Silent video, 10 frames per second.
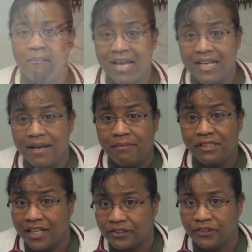My name
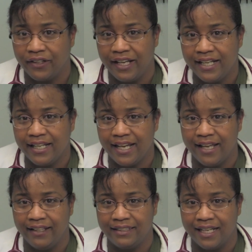is Dr. Lena
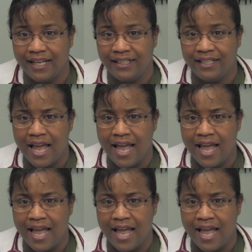Callentine,